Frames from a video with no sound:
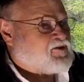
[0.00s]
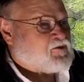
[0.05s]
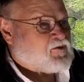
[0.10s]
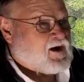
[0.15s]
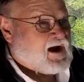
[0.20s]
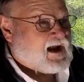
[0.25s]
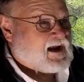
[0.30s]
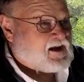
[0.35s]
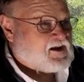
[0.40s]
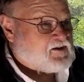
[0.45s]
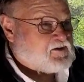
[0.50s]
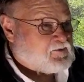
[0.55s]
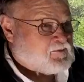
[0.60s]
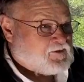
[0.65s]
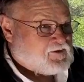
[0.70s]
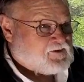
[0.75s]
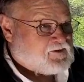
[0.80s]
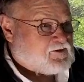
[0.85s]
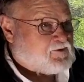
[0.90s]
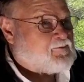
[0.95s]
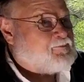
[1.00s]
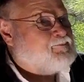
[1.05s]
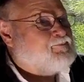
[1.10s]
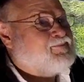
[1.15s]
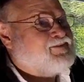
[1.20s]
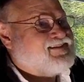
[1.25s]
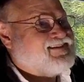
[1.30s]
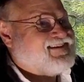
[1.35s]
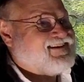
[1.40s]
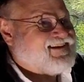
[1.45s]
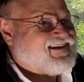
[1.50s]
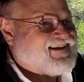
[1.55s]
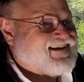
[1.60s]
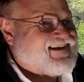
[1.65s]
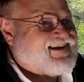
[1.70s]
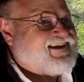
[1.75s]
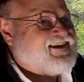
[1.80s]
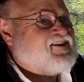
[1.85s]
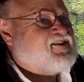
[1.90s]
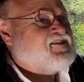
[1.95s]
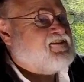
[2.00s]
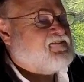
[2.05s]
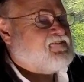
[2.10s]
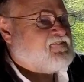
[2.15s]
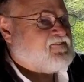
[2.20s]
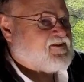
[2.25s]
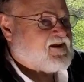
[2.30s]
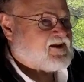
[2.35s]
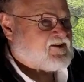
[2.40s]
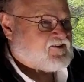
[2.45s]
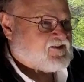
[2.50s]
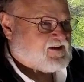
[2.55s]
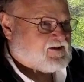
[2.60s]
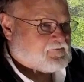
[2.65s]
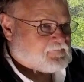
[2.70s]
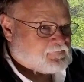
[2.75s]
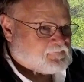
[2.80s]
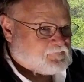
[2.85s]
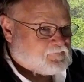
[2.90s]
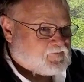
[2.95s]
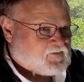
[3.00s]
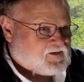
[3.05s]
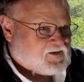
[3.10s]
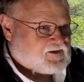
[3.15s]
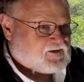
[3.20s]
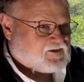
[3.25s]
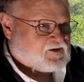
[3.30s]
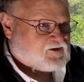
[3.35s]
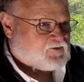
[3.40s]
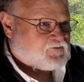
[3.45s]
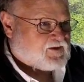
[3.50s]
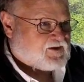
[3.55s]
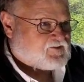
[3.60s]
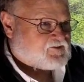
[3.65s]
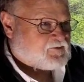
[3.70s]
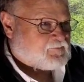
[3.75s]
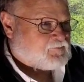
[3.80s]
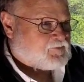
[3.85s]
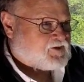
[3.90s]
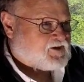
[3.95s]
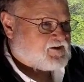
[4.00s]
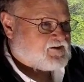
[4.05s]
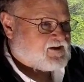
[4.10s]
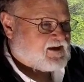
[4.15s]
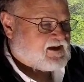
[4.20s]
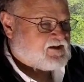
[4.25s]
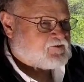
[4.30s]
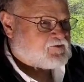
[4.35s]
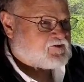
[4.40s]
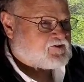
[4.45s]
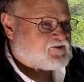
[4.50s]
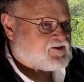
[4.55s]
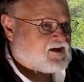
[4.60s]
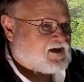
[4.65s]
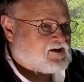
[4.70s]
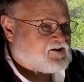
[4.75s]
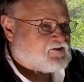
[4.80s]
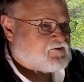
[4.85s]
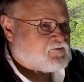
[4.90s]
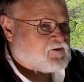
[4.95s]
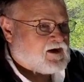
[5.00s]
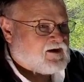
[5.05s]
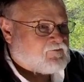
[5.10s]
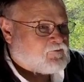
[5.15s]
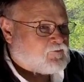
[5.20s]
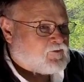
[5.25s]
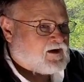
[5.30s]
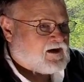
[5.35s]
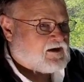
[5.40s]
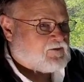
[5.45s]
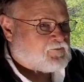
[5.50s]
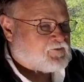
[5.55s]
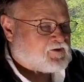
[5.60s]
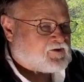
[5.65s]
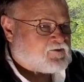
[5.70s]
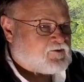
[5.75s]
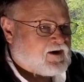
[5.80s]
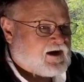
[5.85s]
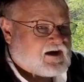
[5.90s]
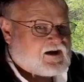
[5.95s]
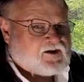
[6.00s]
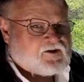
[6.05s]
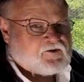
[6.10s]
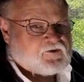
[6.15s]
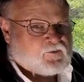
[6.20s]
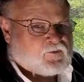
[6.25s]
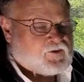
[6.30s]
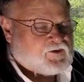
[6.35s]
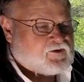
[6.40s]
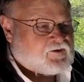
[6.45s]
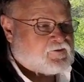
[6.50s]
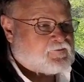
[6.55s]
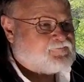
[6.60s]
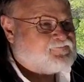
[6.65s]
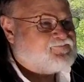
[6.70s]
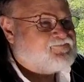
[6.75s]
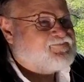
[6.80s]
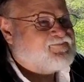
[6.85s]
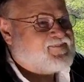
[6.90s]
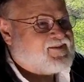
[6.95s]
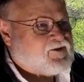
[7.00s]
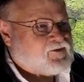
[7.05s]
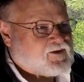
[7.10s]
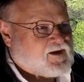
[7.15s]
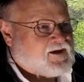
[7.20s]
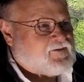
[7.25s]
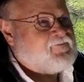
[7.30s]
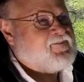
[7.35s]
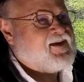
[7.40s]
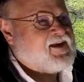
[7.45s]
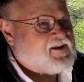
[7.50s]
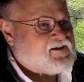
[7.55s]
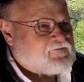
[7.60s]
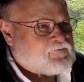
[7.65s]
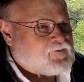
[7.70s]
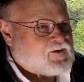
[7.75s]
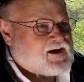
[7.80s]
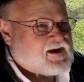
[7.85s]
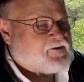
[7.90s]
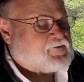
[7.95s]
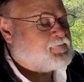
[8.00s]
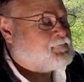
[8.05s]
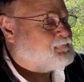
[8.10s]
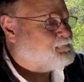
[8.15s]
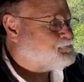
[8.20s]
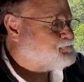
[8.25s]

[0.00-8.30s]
crack in your window, please fix it. You know, that's a pretty dangerous thing to drive around with a crack in your window. Okay, end of rant.